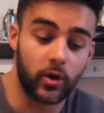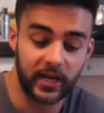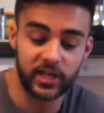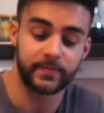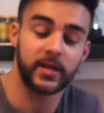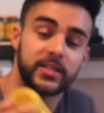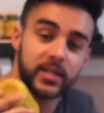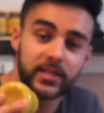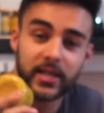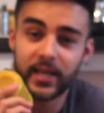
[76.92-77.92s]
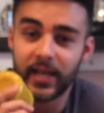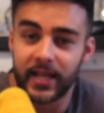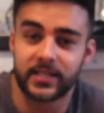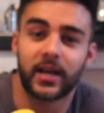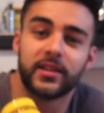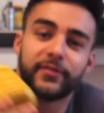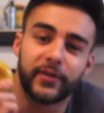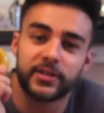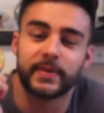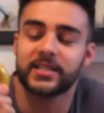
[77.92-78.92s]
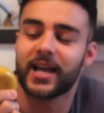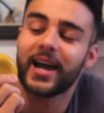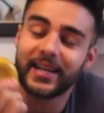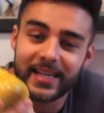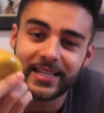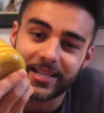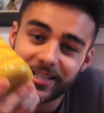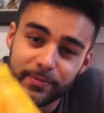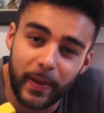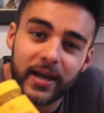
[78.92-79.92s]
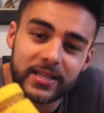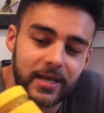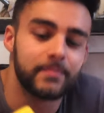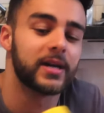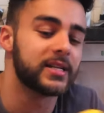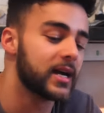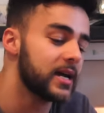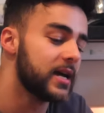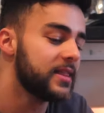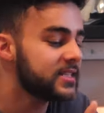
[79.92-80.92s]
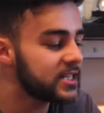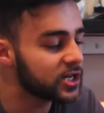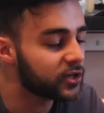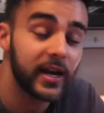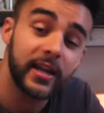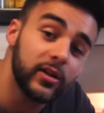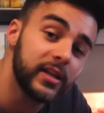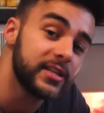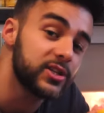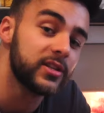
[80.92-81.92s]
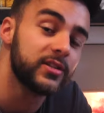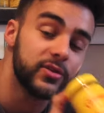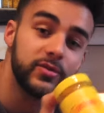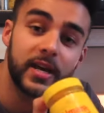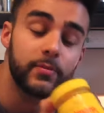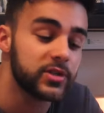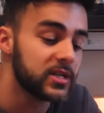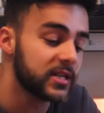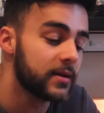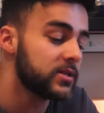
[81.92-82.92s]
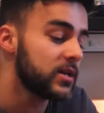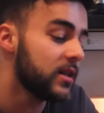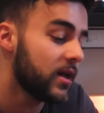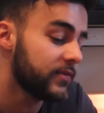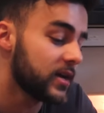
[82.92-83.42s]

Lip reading: got English mustard inside the fridge because I need spice in my diet. And this is a great little addition to sandwiches. I absolutely love